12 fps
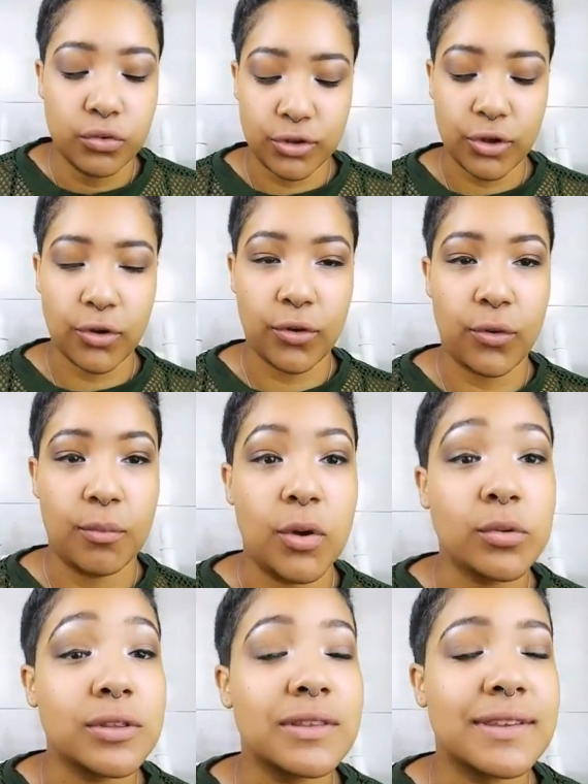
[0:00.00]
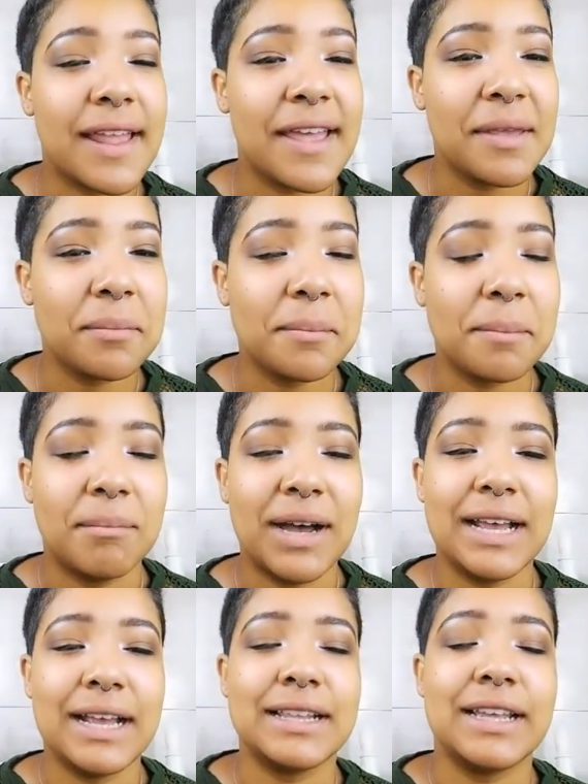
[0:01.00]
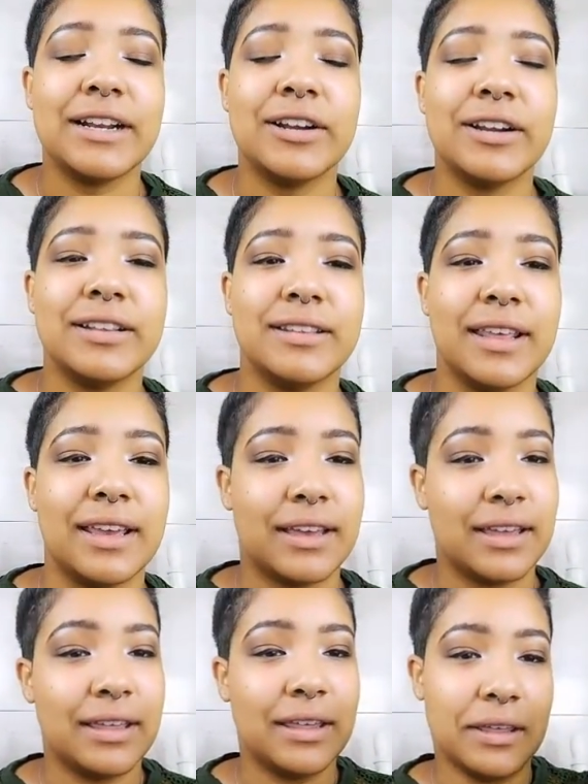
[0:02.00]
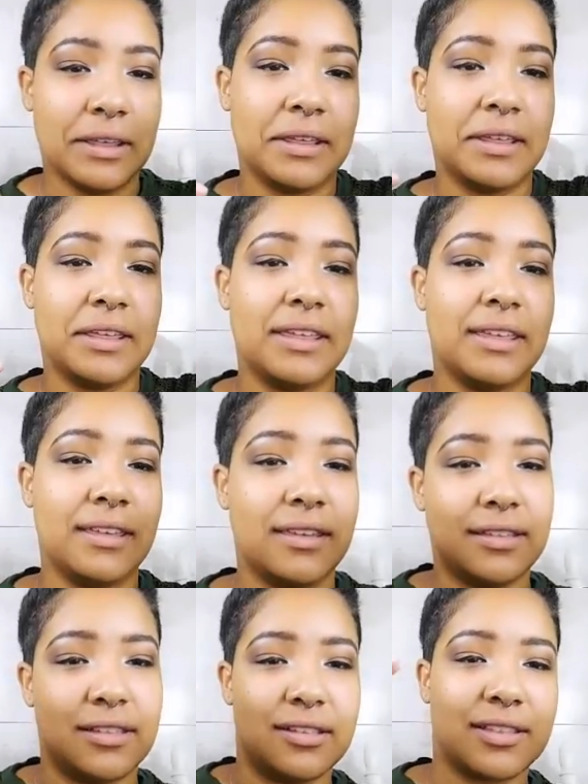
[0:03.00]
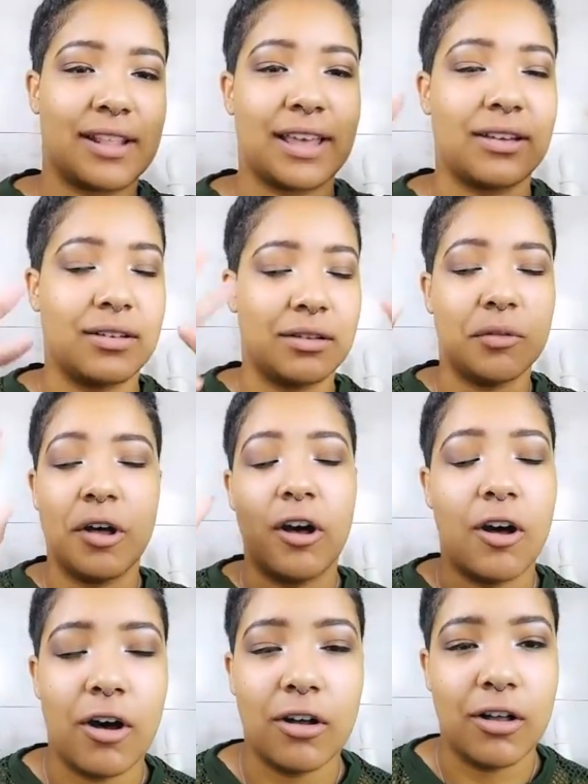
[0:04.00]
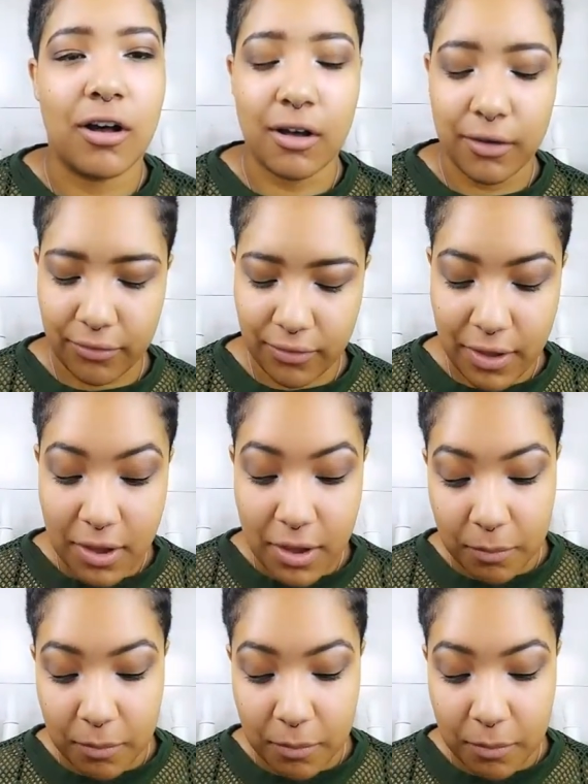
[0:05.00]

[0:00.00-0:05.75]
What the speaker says: So most of the time, my eyeliner is like, just like all off.